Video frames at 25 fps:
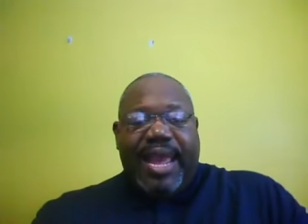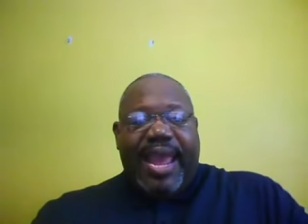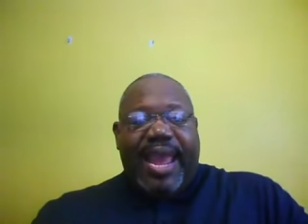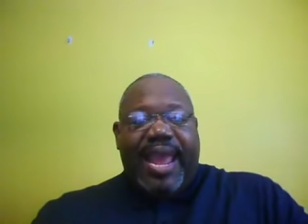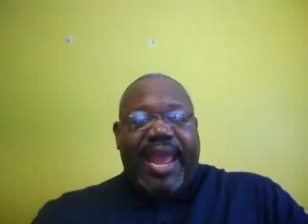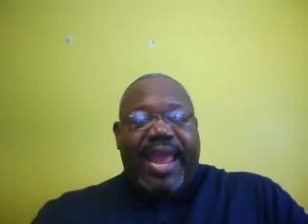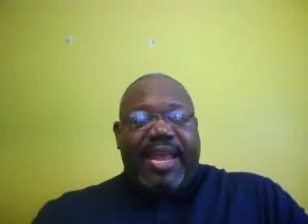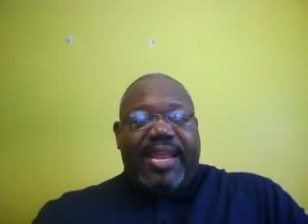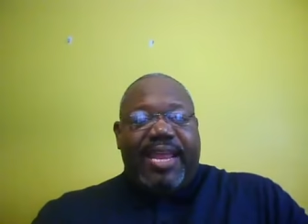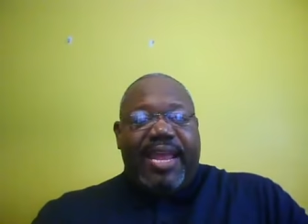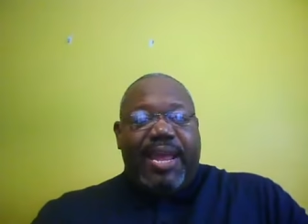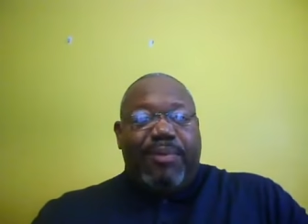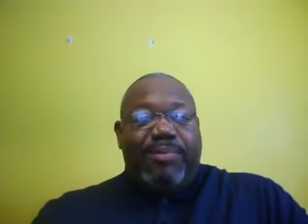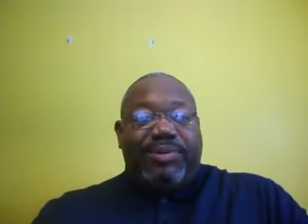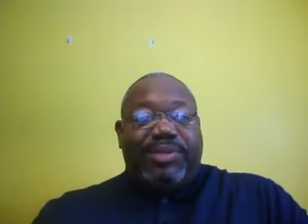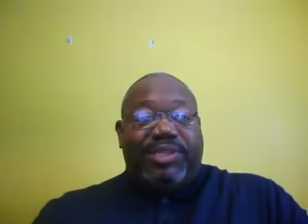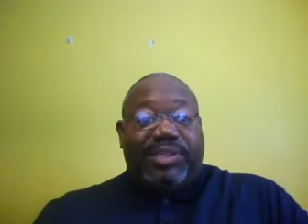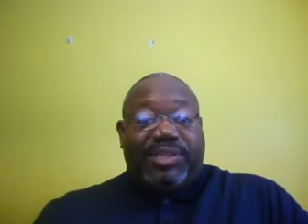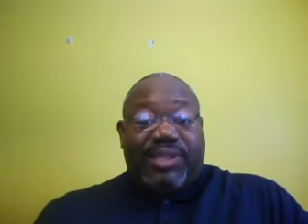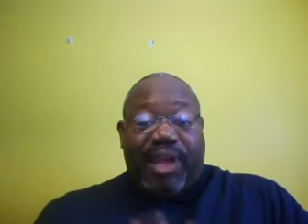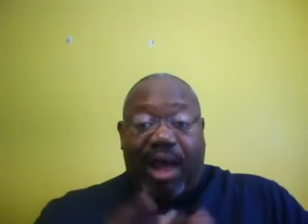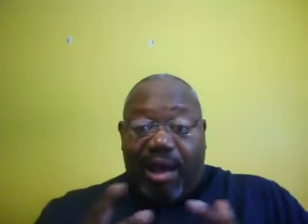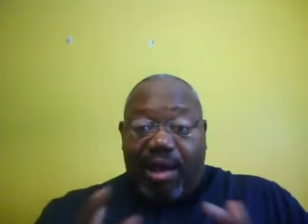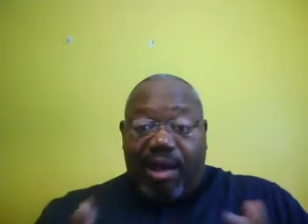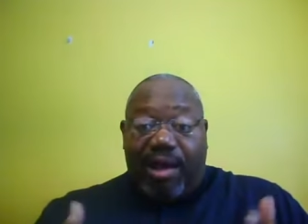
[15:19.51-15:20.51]
And it was
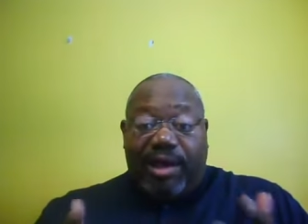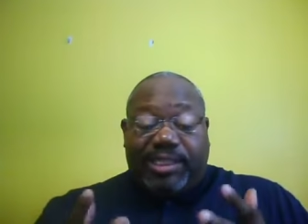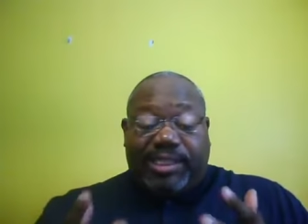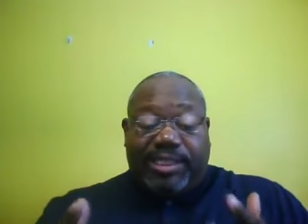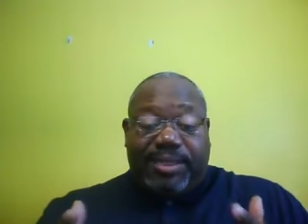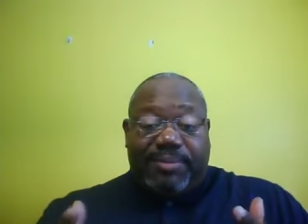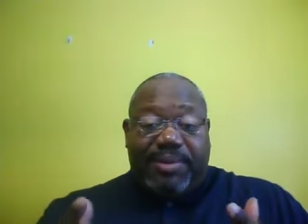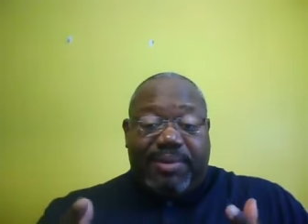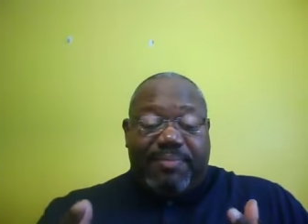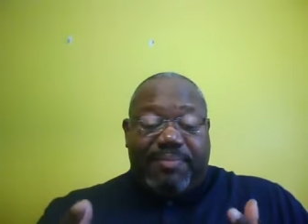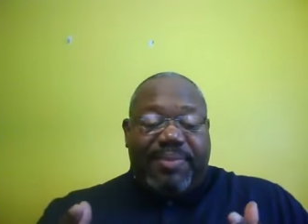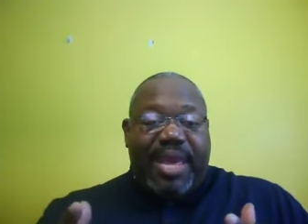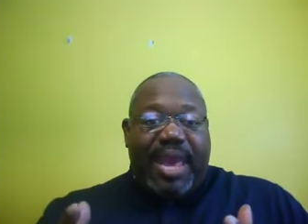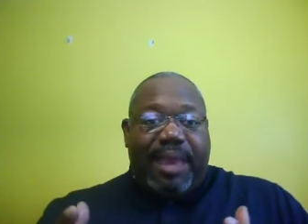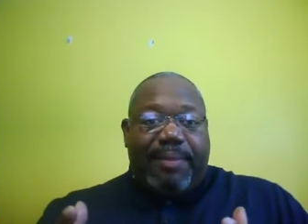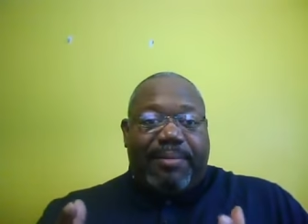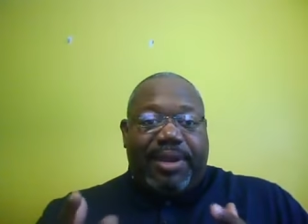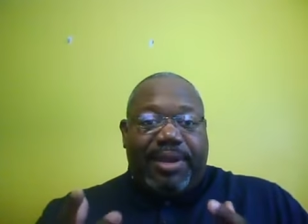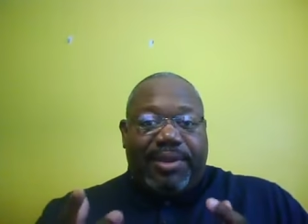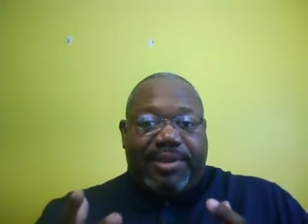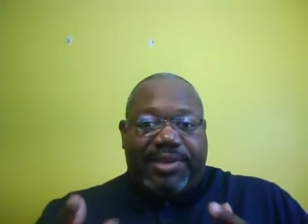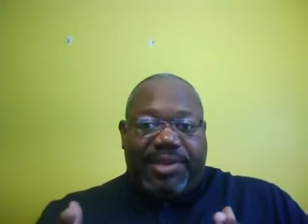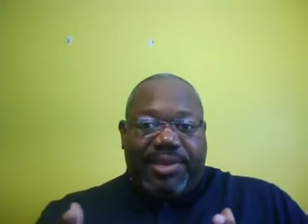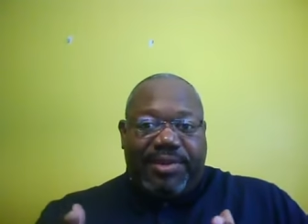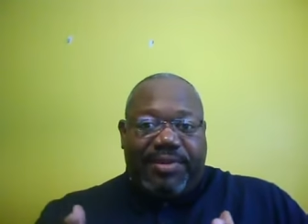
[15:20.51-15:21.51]
just awesome to be able
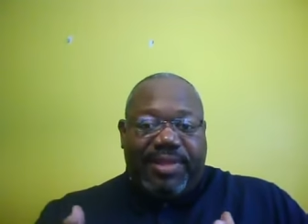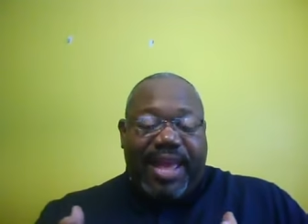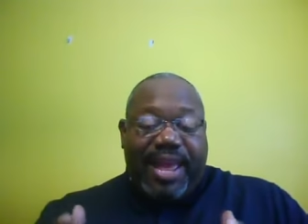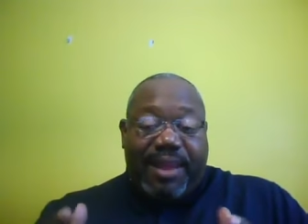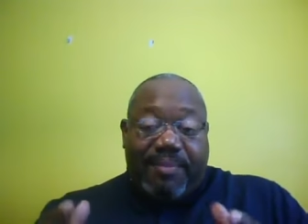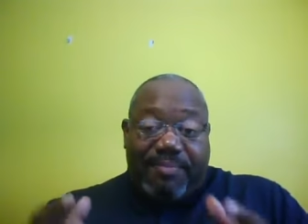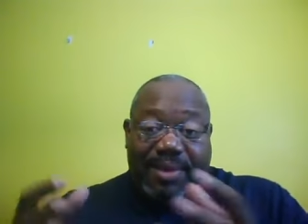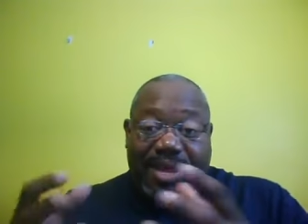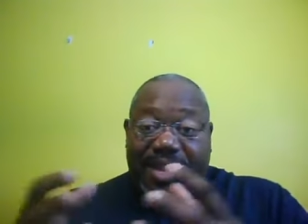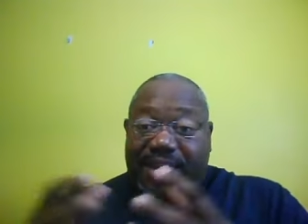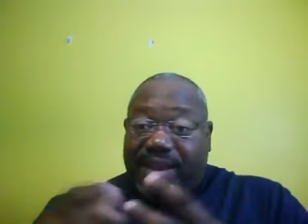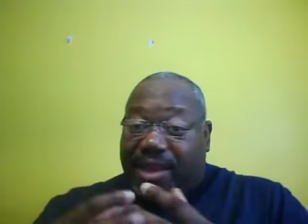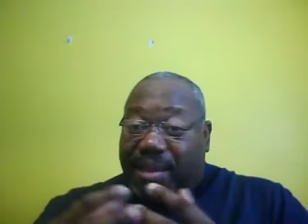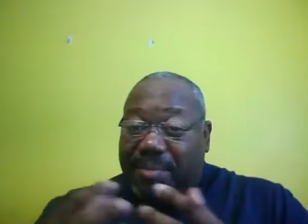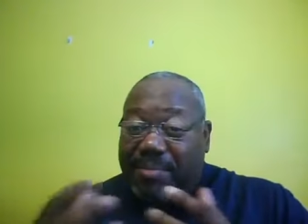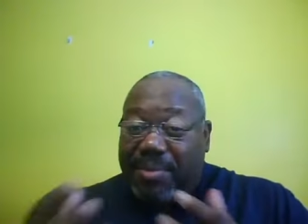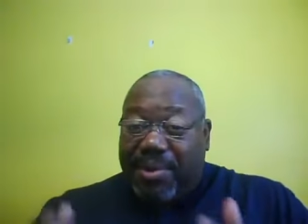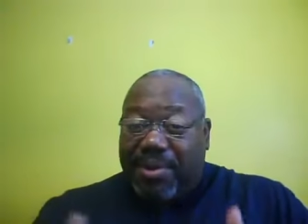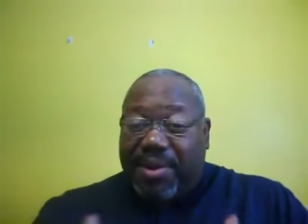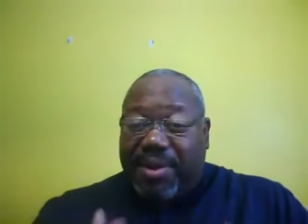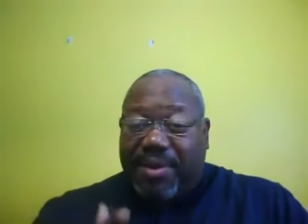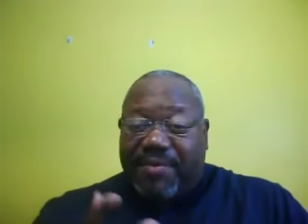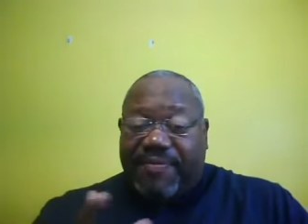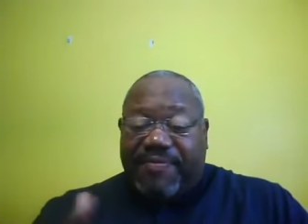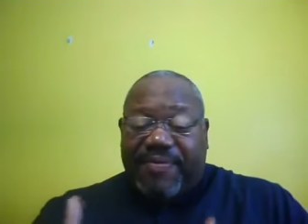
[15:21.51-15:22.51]
to do that and be in a
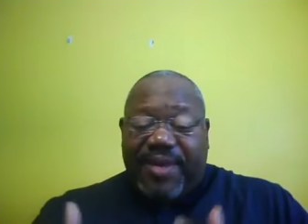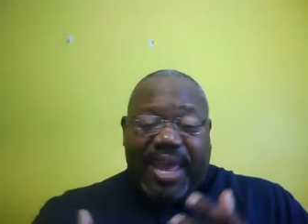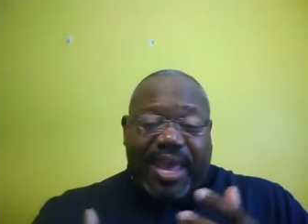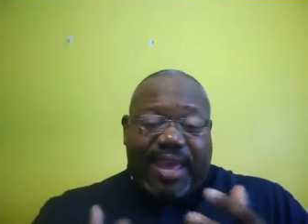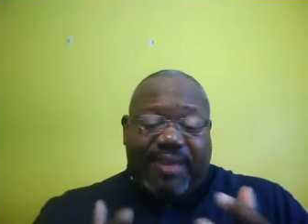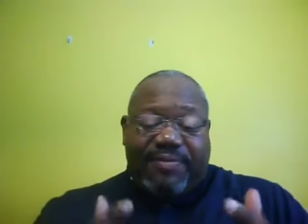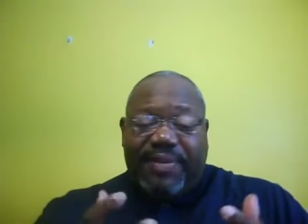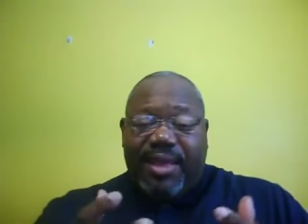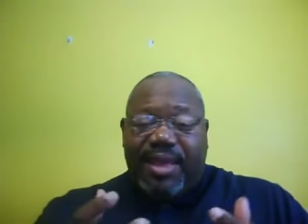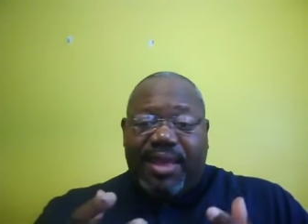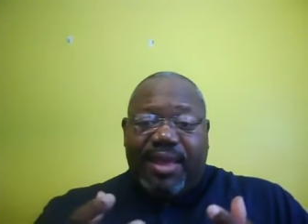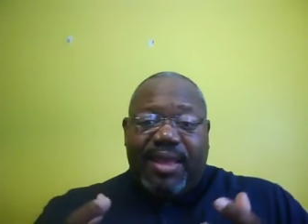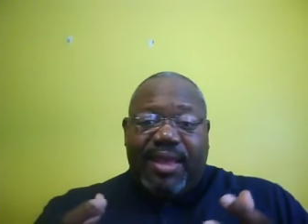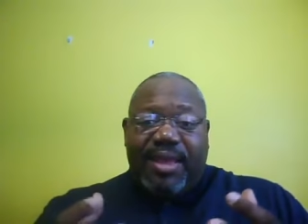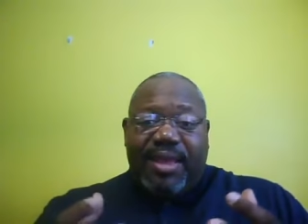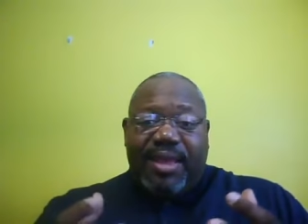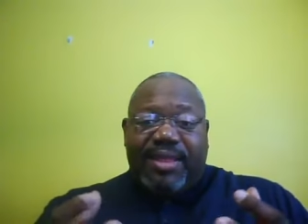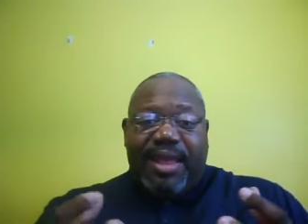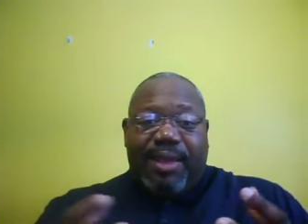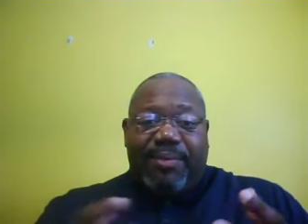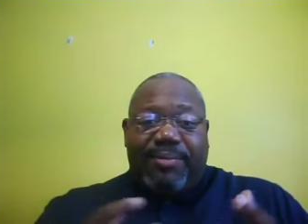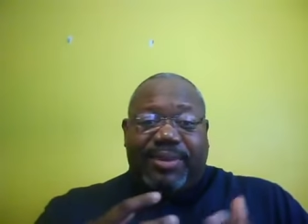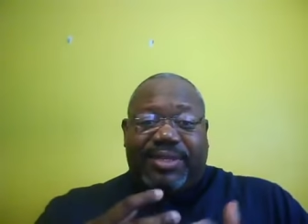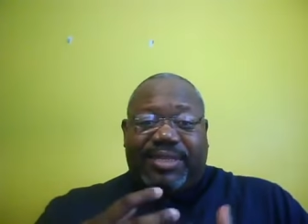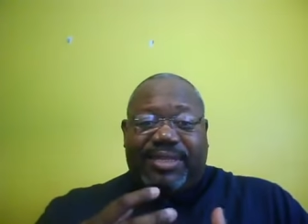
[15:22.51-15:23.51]
community of faith
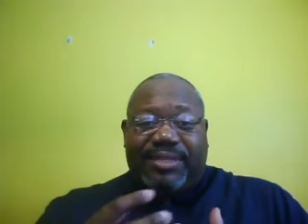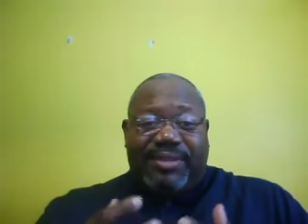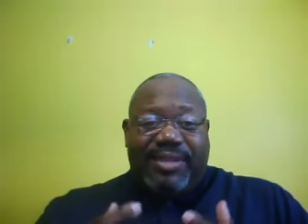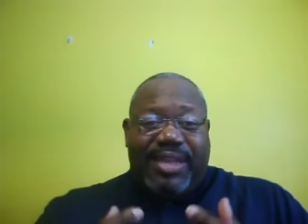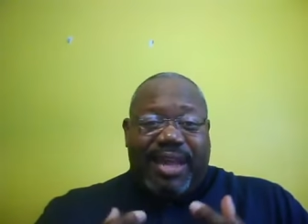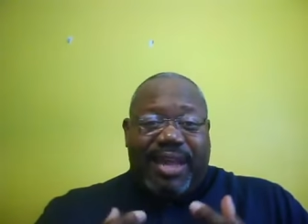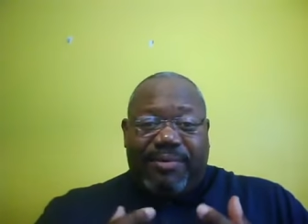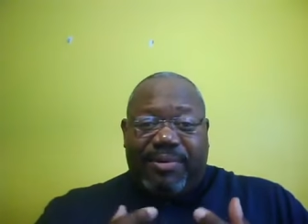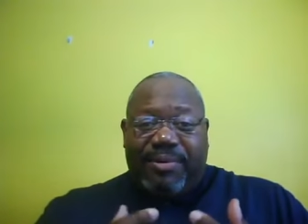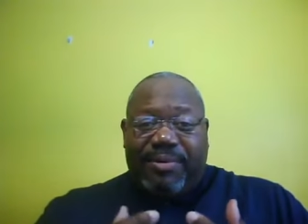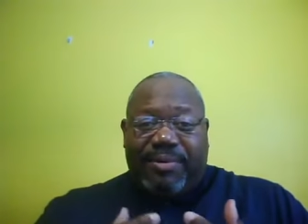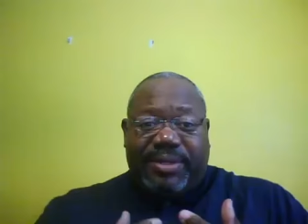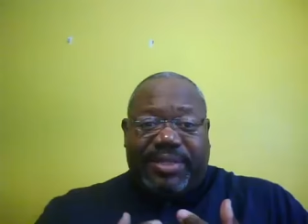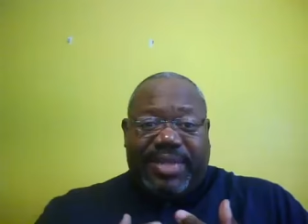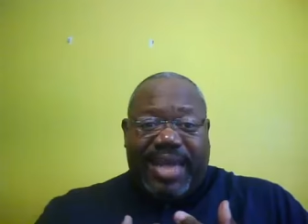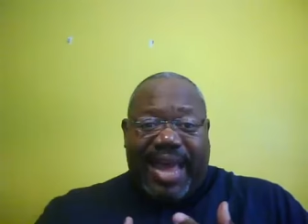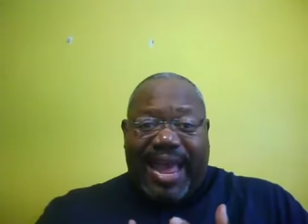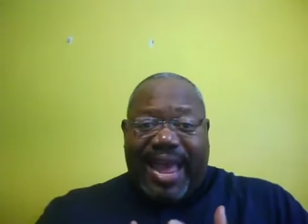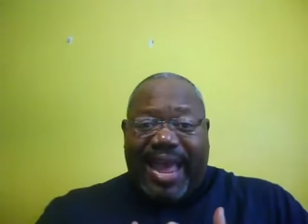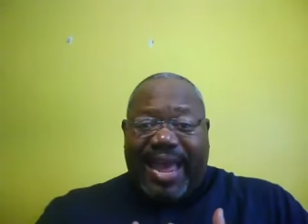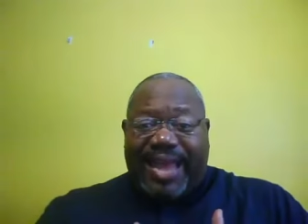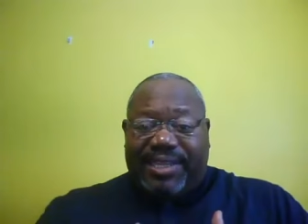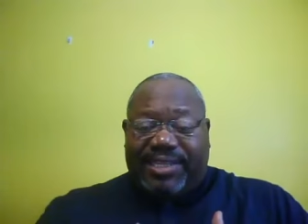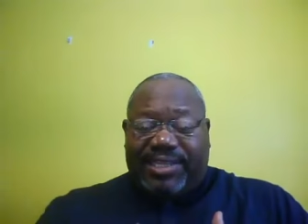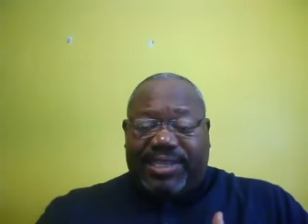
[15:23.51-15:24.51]
that we that we were
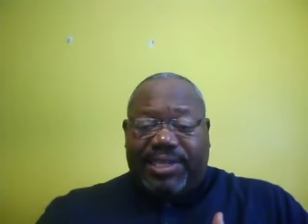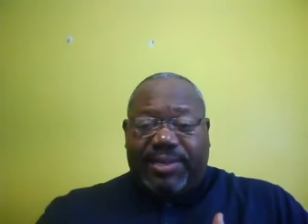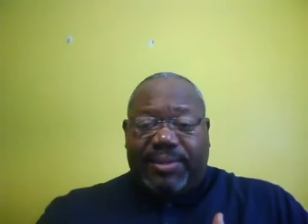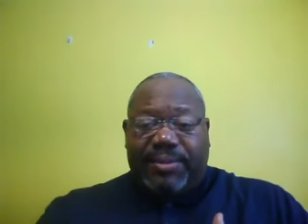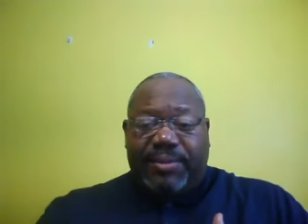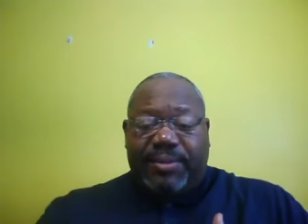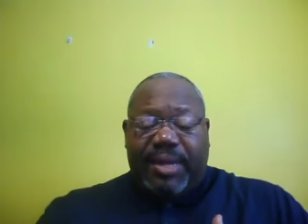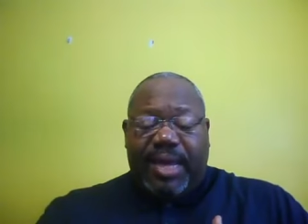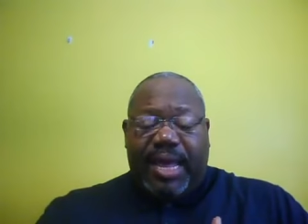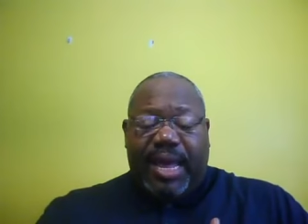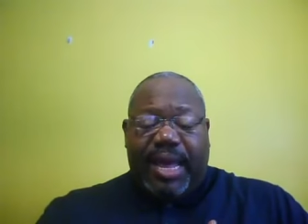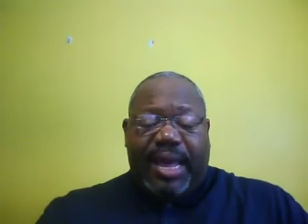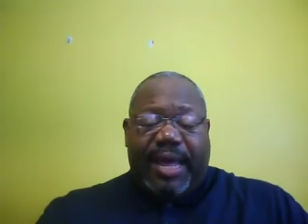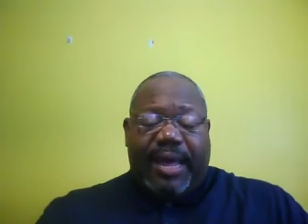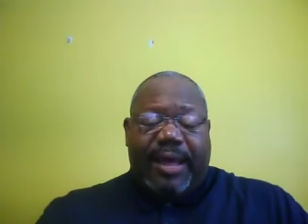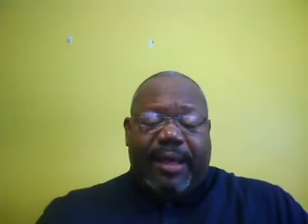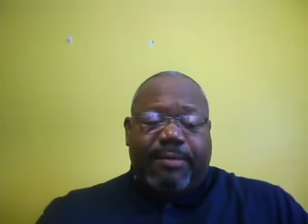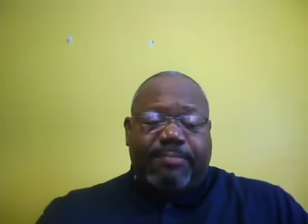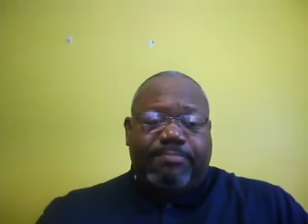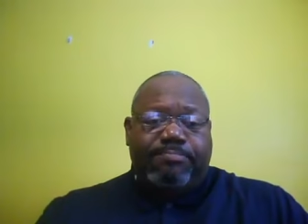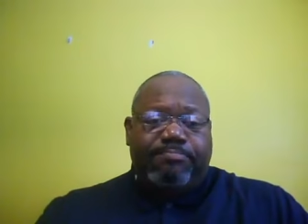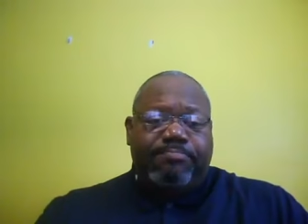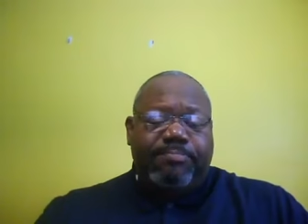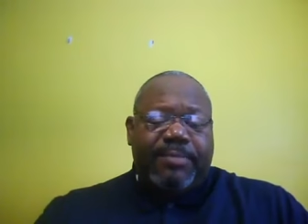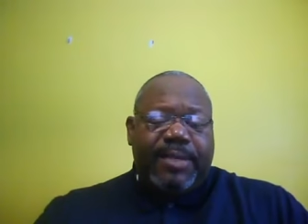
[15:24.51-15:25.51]
tied to.
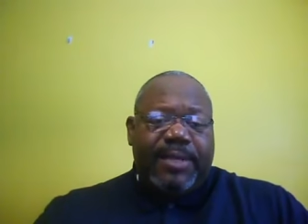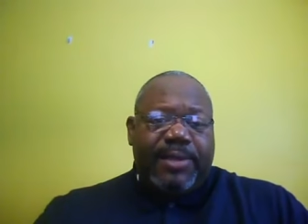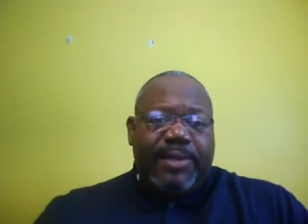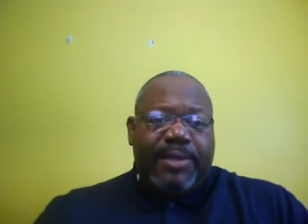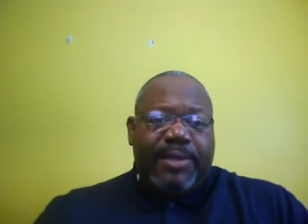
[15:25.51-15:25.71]
Um,